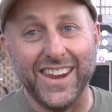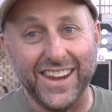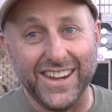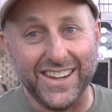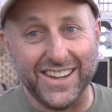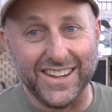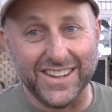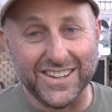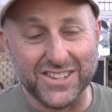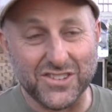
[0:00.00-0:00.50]

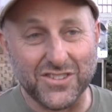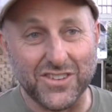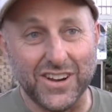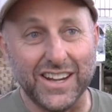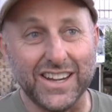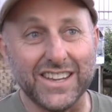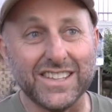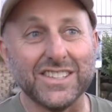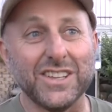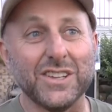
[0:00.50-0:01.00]
in, in
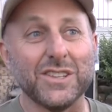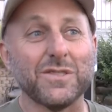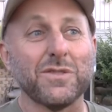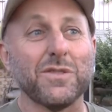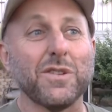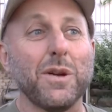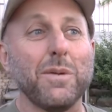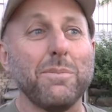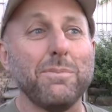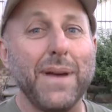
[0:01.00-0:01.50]
Australia sells
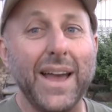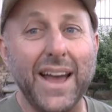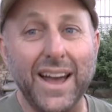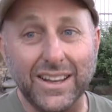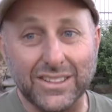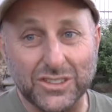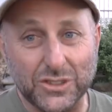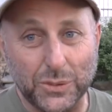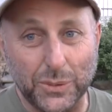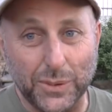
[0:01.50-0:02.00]
for
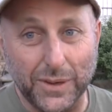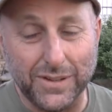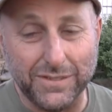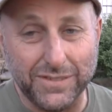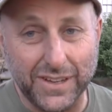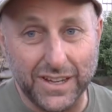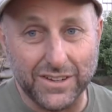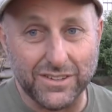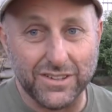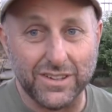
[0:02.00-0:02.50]
about
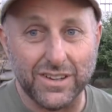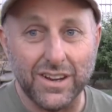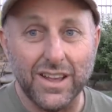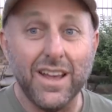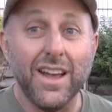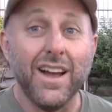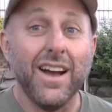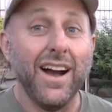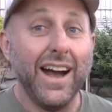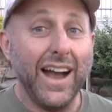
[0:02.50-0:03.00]
1200
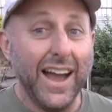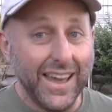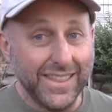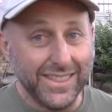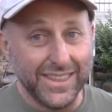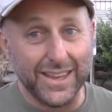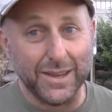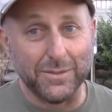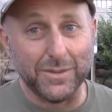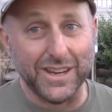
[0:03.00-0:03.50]
I
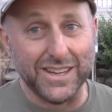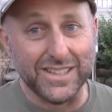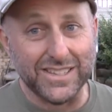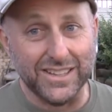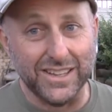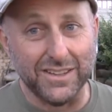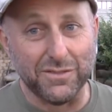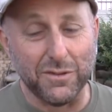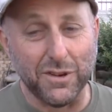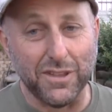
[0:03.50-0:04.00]
think I'm going to
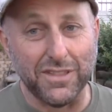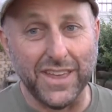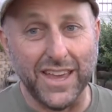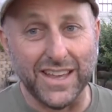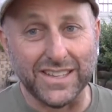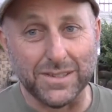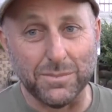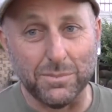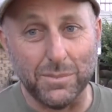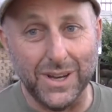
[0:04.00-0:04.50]
sell it for a
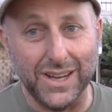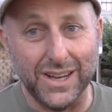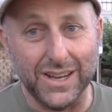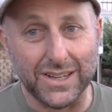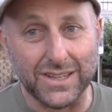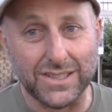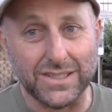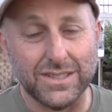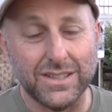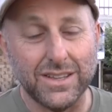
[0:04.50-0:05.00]
thousand
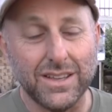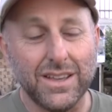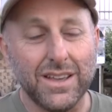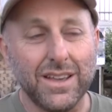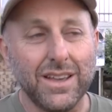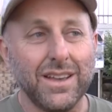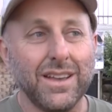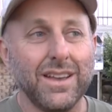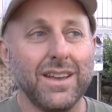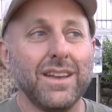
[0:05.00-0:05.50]
bucks
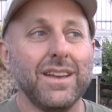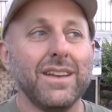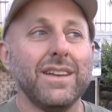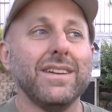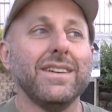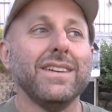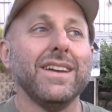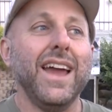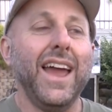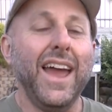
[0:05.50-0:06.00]

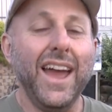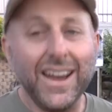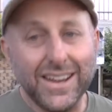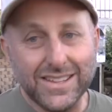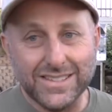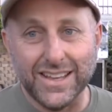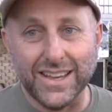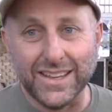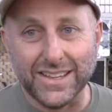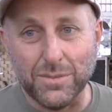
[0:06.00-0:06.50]

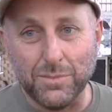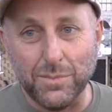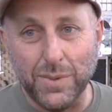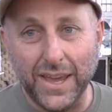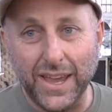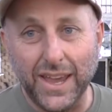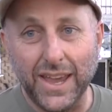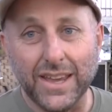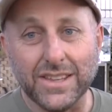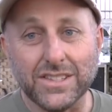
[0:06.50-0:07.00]
how's that
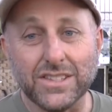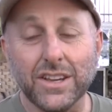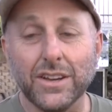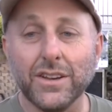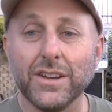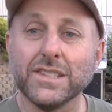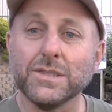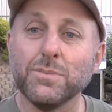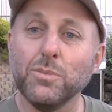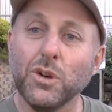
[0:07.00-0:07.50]
compare?
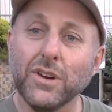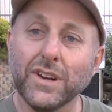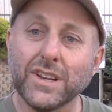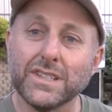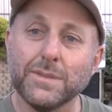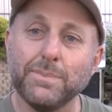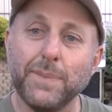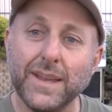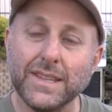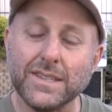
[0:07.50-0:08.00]
So it's more
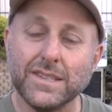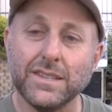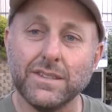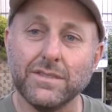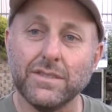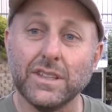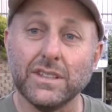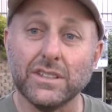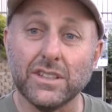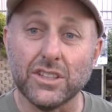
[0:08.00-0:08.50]

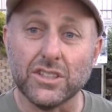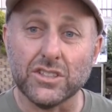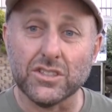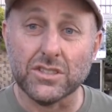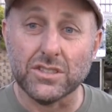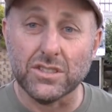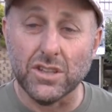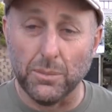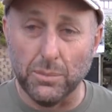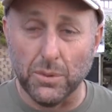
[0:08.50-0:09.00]
expensive than the
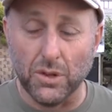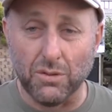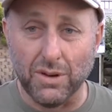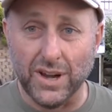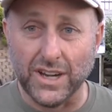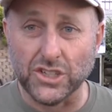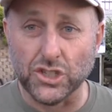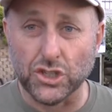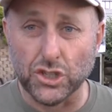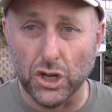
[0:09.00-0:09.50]
top of the
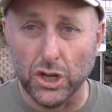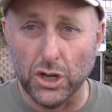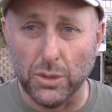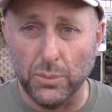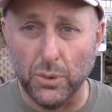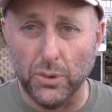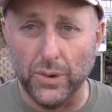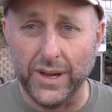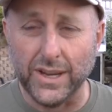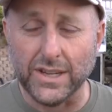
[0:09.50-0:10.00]
range
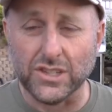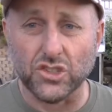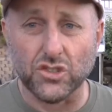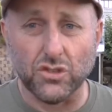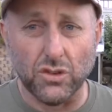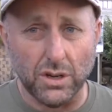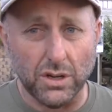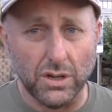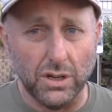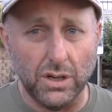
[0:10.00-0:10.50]
Topoint
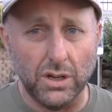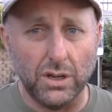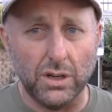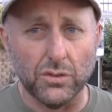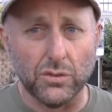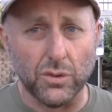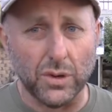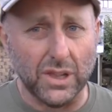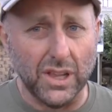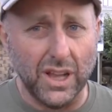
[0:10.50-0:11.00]

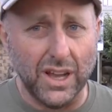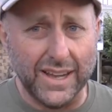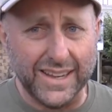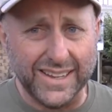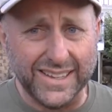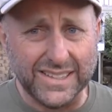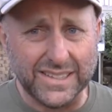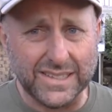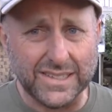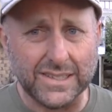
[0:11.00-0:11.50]
Stronghold
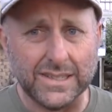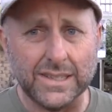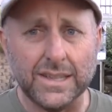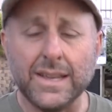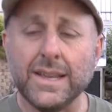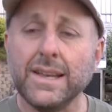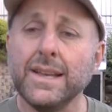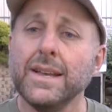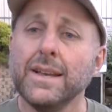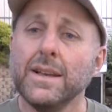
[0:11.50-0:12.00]
Reliance,
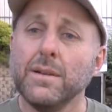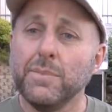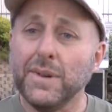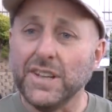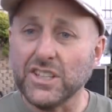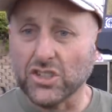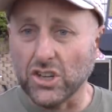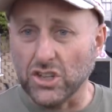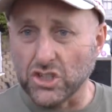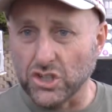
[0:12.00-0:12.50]

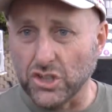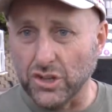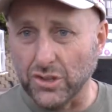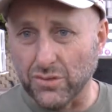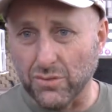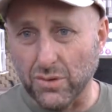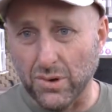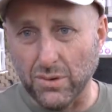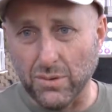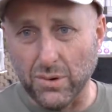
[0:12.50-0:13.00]
but it's got a shoot
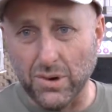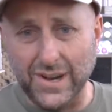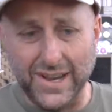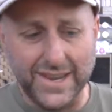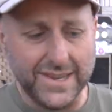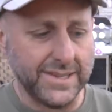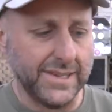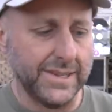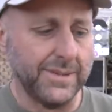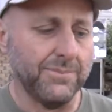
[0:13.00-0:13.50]
through
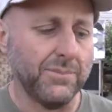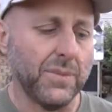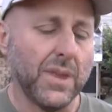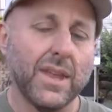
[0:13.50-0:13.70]
riser.